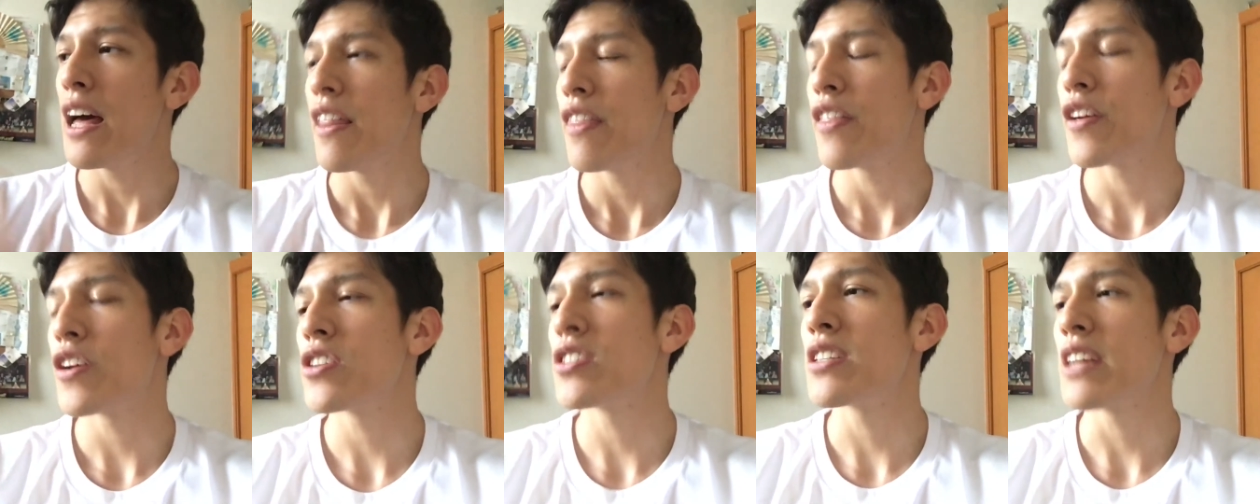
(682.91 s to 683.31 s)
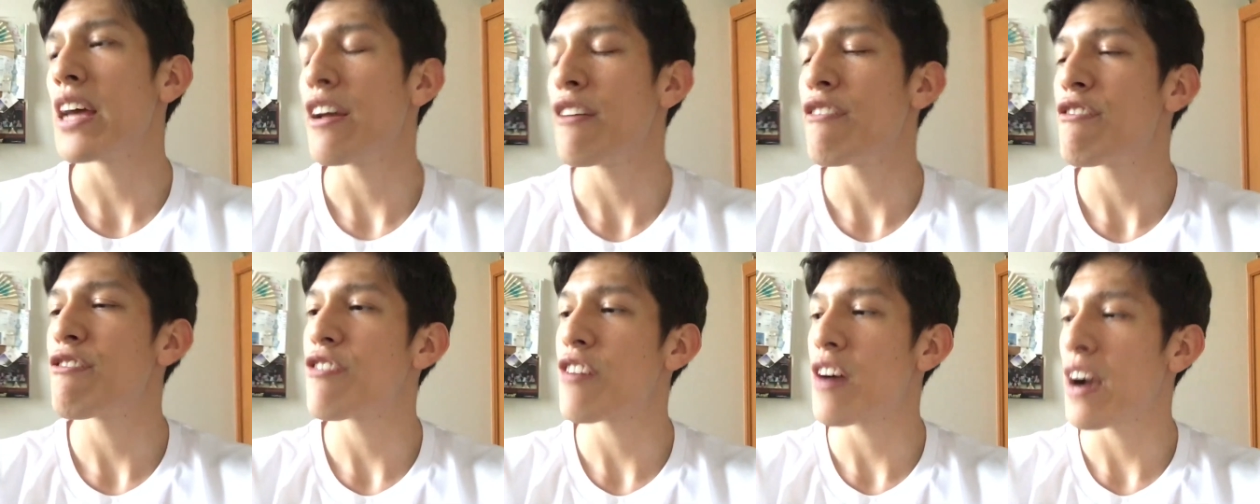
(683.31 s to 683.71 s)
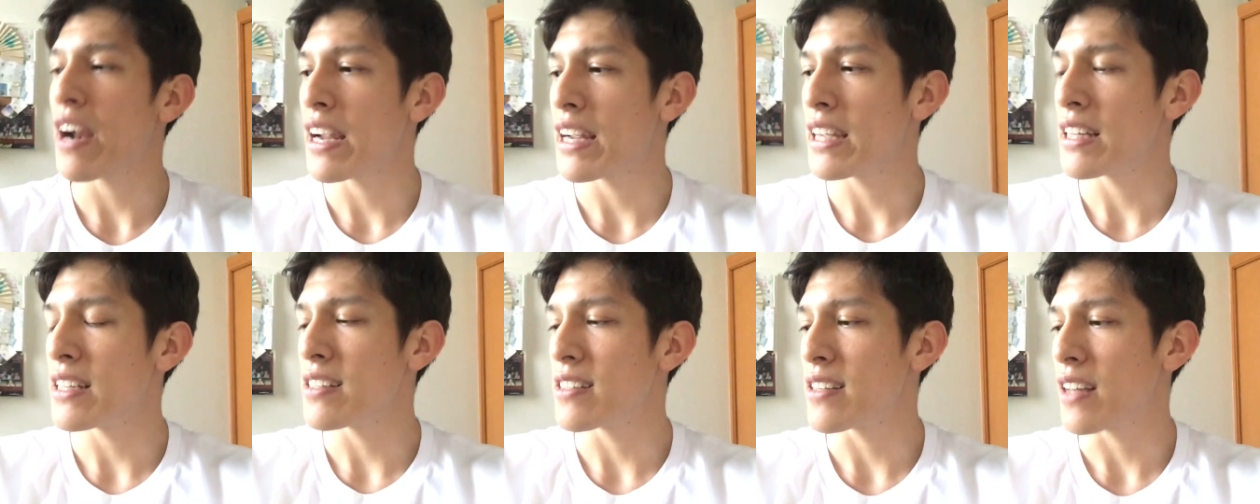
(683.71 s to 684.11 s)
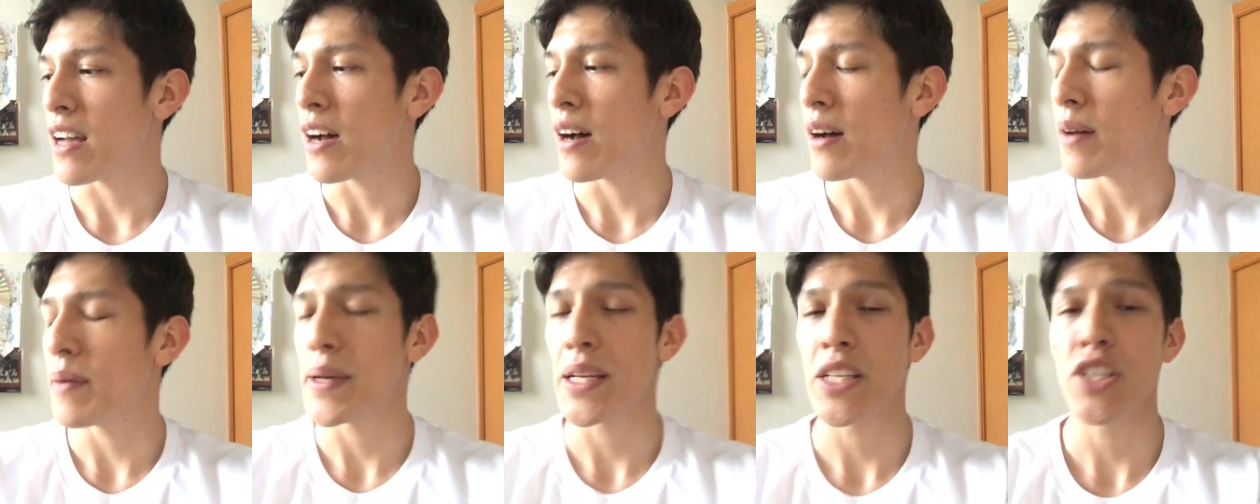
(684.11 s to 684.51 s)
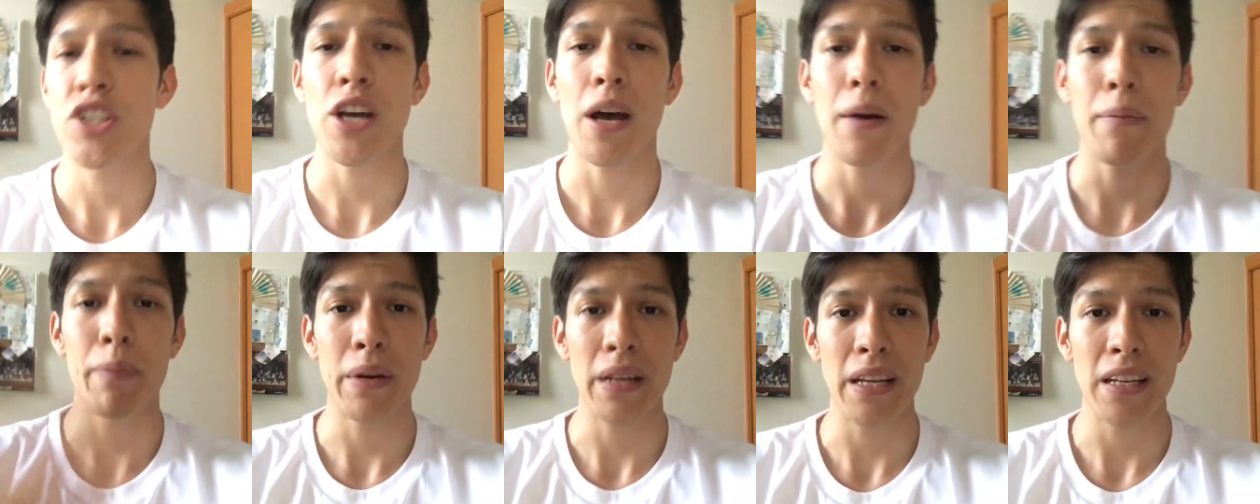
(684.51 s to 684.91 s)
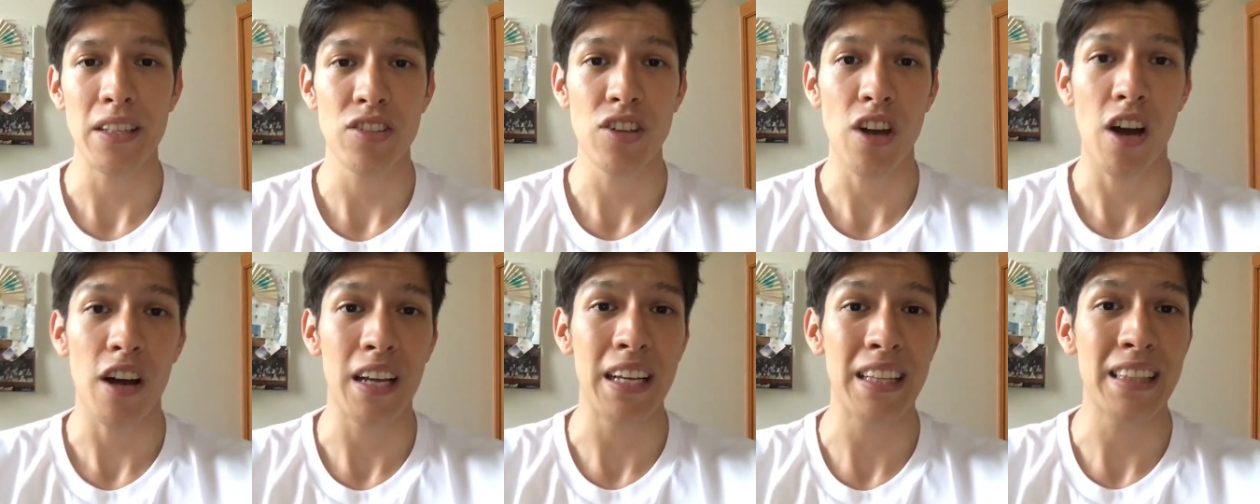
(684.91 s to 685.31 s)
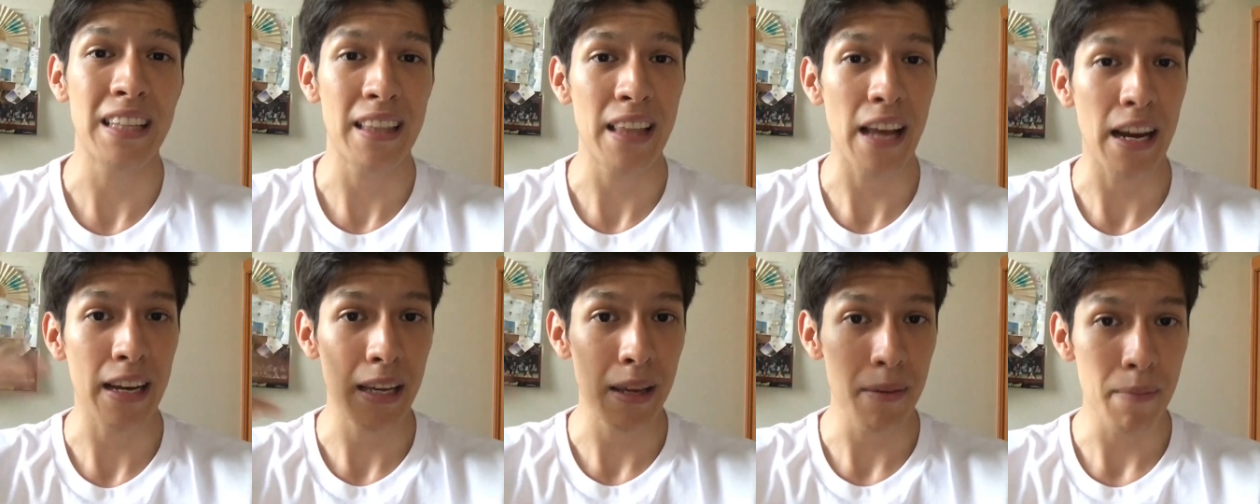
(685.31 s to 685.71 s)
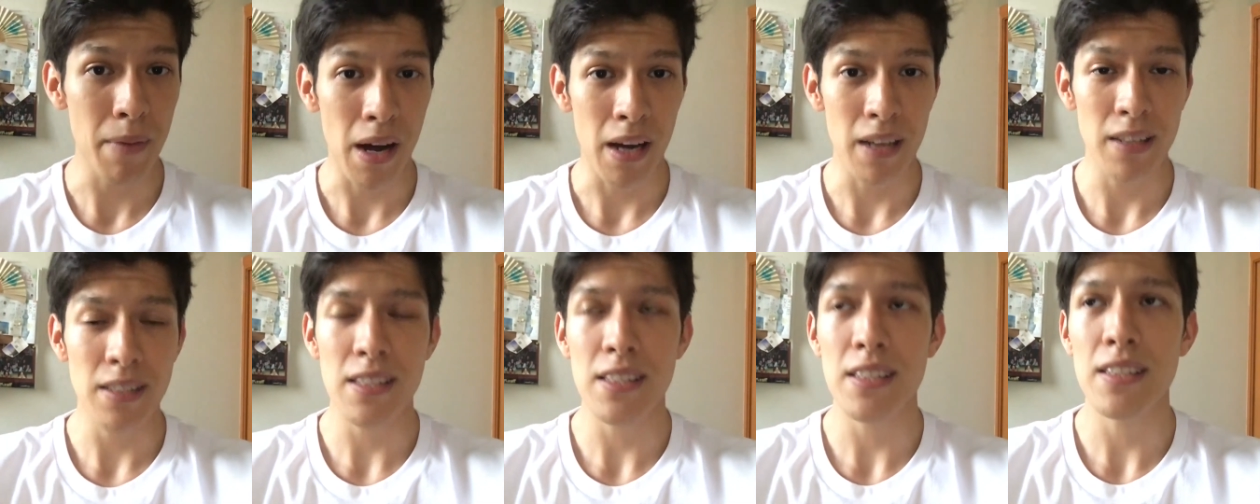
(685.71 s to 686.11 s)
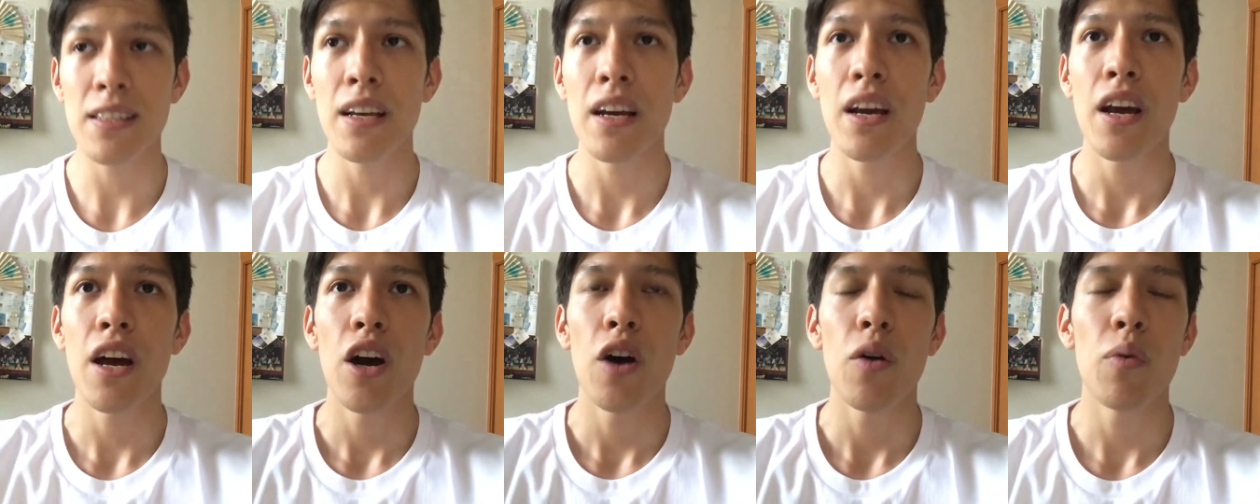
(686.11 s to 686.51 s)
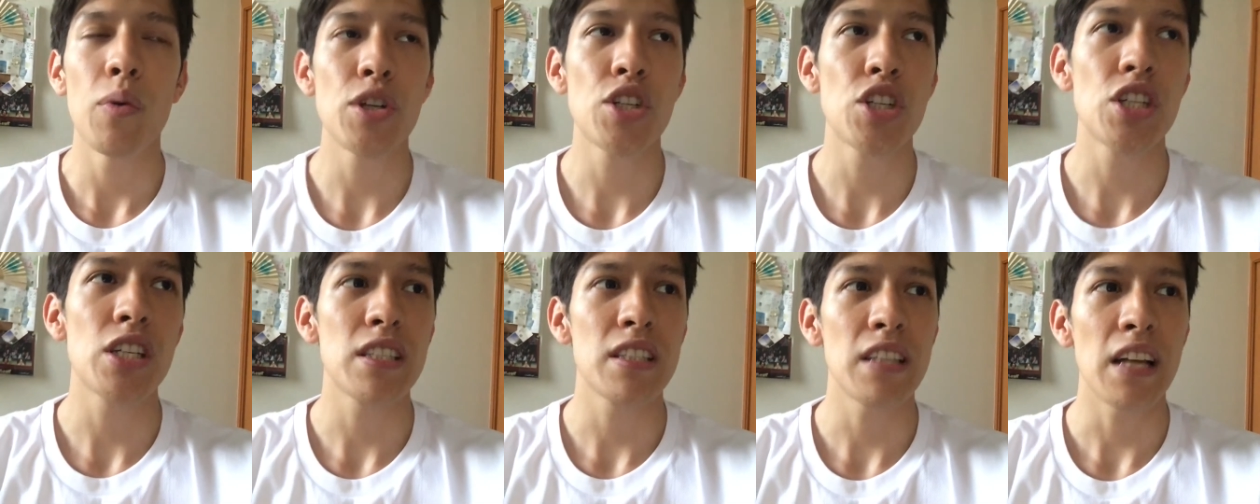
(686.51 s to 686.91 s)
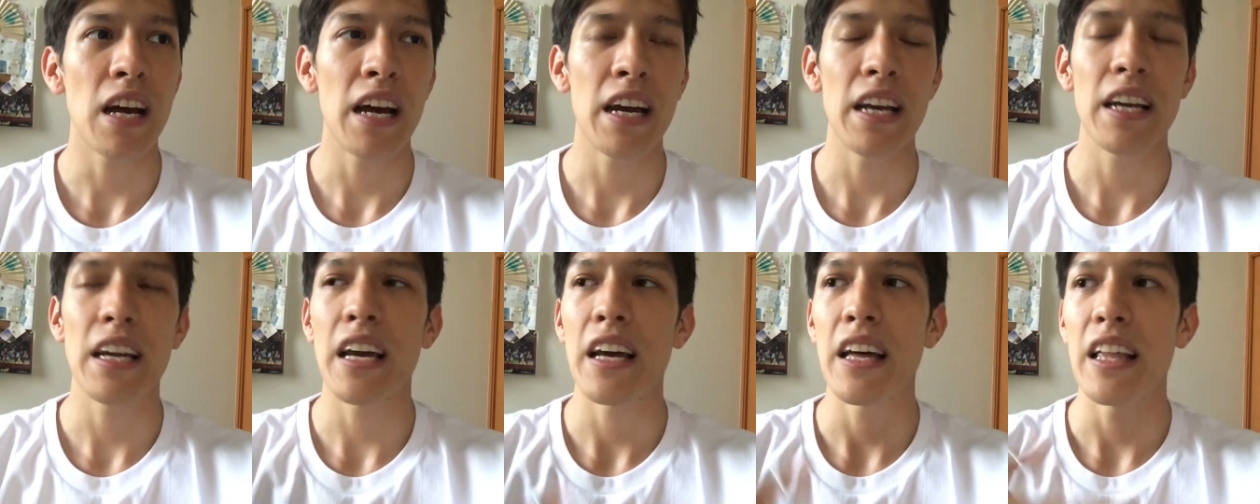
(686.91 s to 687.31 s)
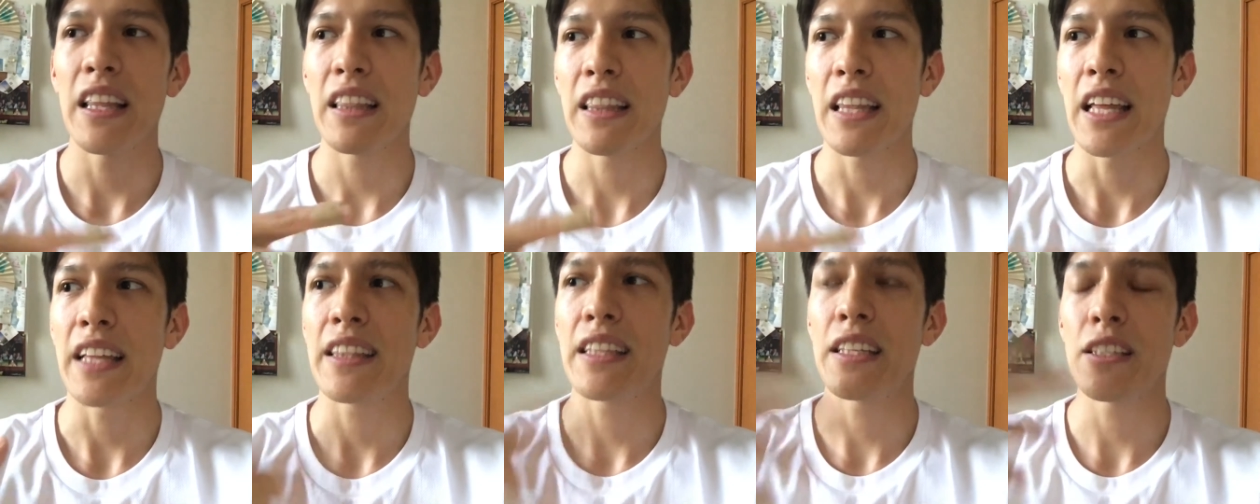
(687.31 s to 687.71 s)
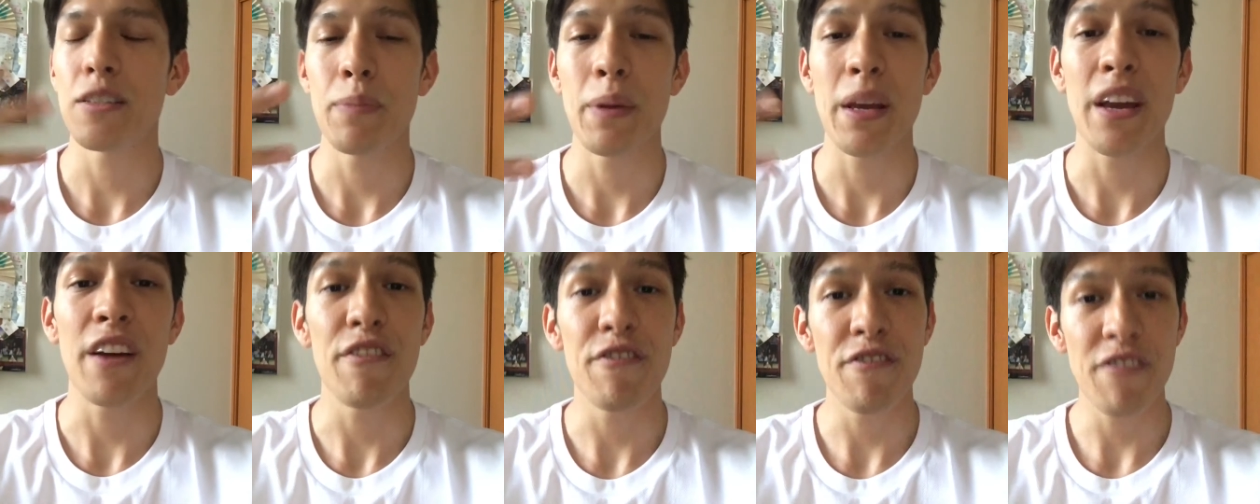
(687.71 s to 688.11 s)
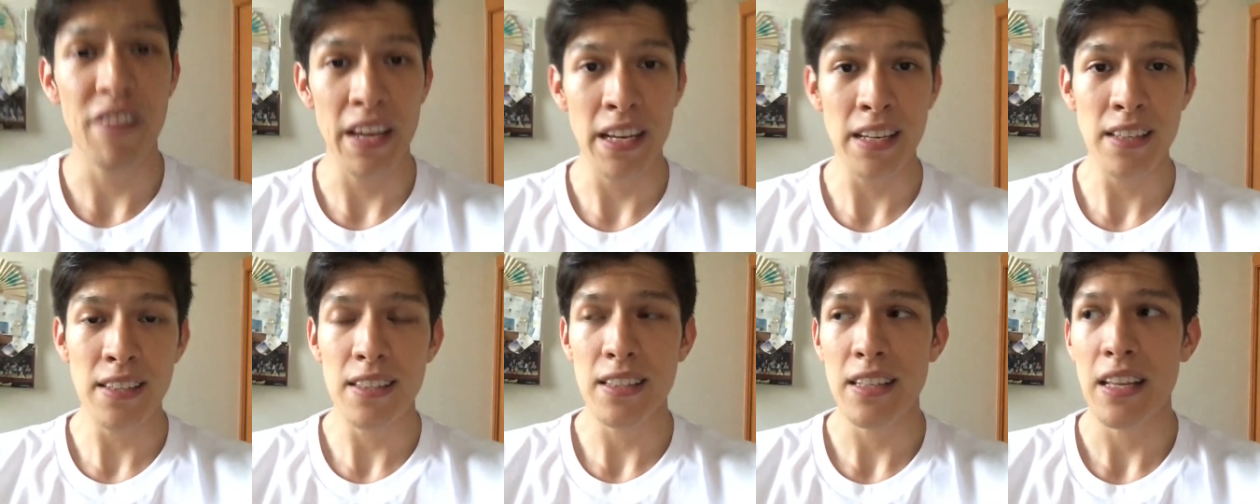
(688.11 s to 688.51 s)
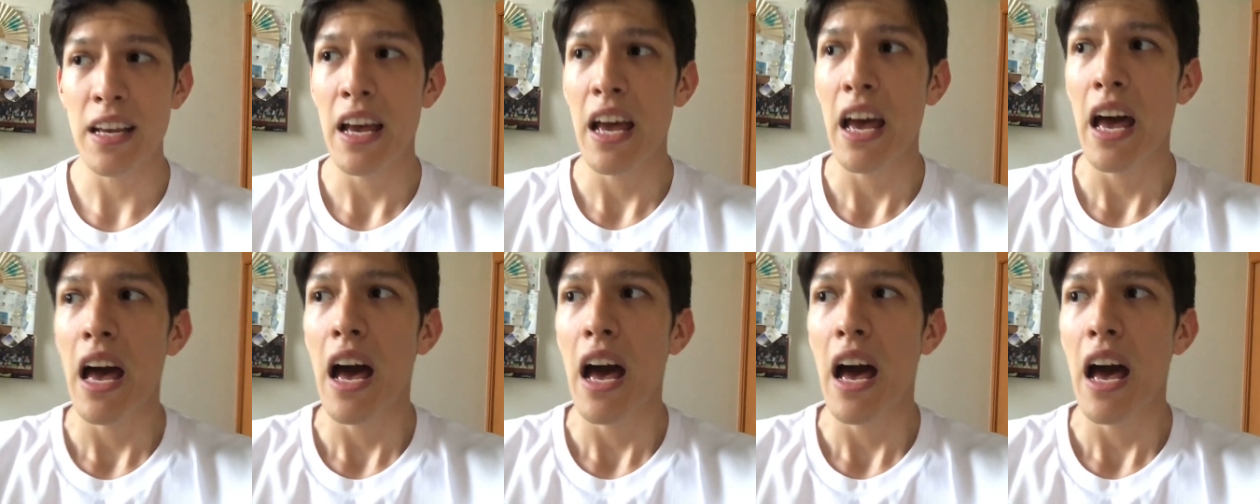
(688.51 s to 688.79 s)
There's a phrase in Japanese called itadakimasu, which is like, let this be a feast.